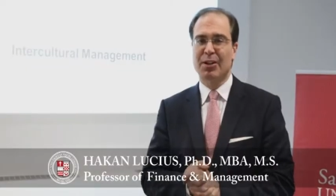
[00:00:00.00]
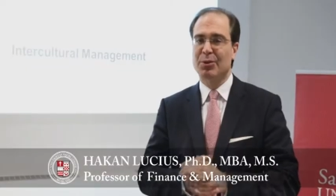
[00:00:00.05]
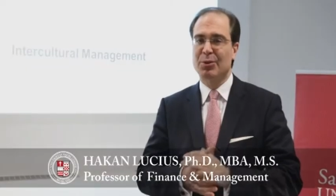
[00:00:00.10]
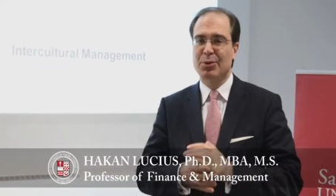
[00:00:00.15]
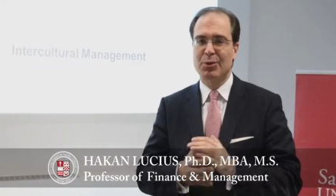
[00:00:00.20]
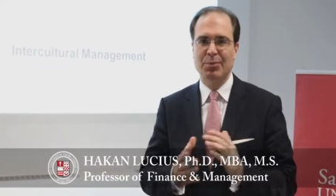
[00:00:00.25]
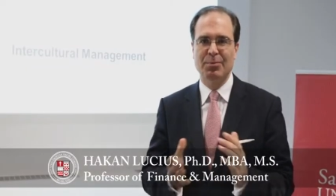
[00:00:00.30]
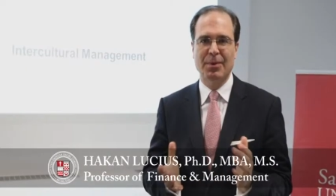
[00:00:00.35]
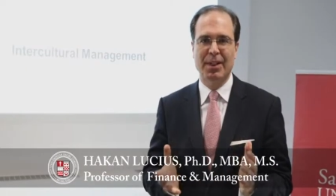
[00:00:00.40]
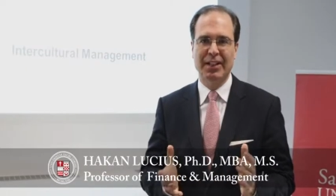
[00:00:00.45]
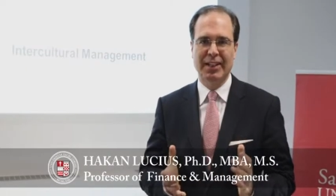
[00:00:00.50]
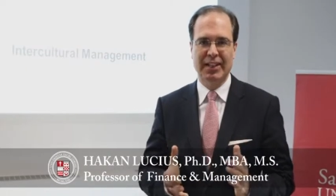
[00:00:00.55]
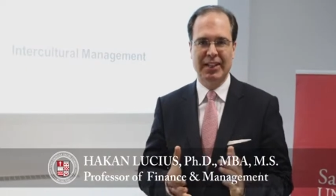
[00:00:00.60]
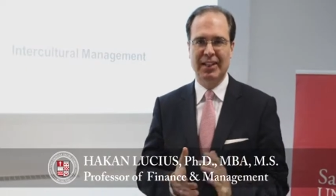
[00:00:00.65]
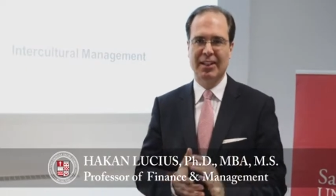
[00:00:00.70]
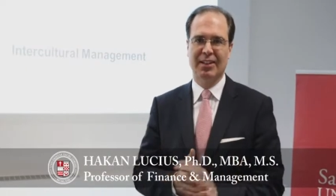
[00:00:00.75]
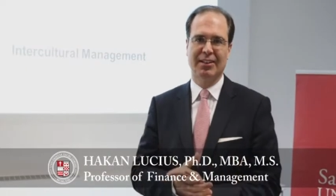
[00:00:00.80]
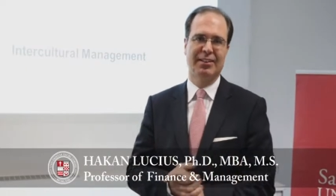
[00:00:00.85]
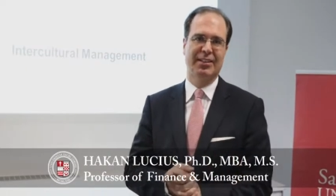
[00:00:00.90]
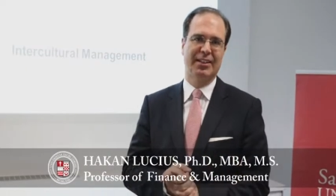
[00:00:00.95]
Too
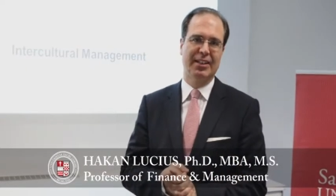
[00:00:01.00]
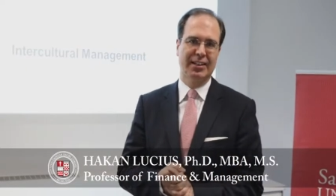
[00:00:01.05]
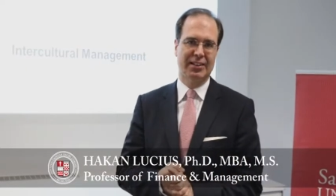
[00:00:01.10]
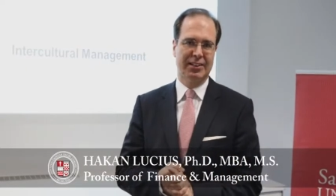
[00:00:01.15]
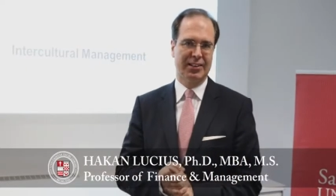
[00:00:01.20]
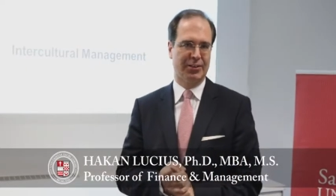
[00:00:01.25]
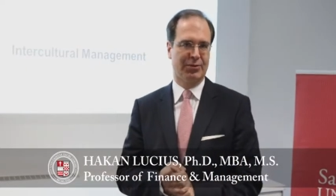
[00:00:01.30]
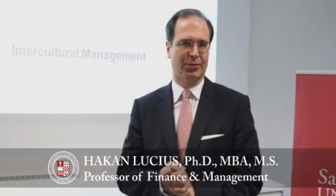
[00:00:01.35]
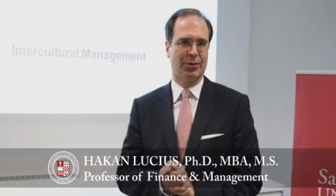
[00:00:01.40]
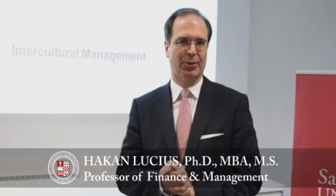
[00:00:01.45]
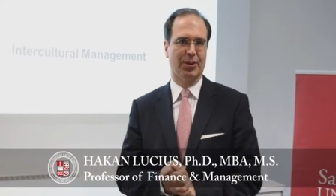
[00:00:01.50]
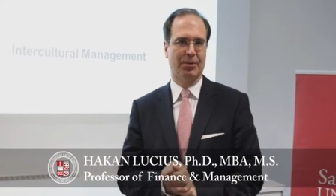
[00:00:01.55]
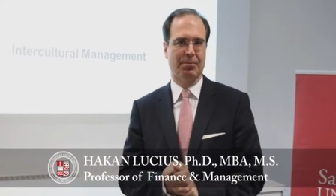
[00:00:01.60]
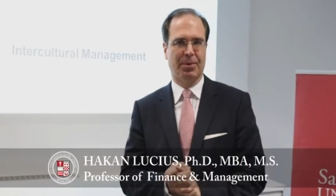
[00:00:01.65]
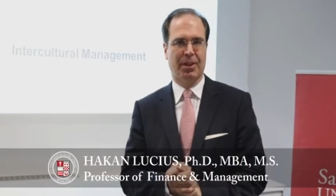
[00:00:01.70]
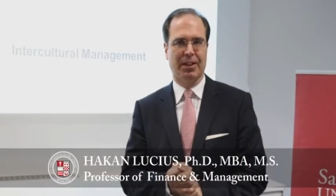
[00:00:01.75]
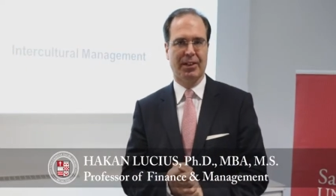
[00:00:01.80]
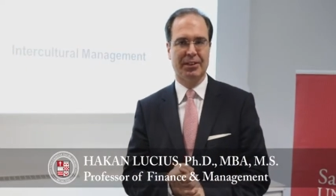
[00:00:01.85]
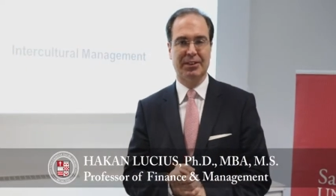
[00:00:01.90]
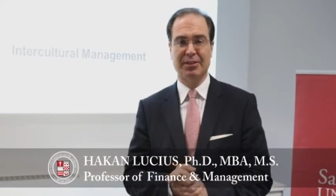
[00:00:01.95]
many deals fall
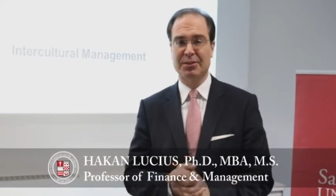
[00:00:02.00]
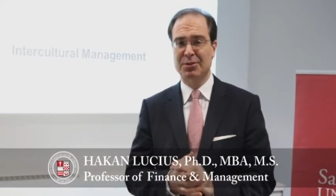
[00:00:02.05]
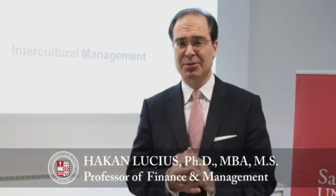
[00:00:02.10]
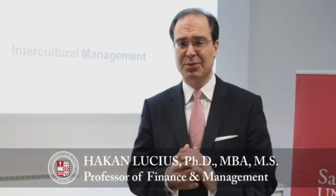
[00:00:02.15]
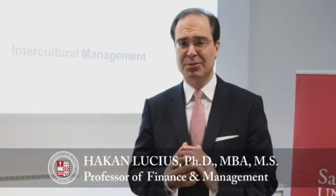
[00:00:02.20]
apart,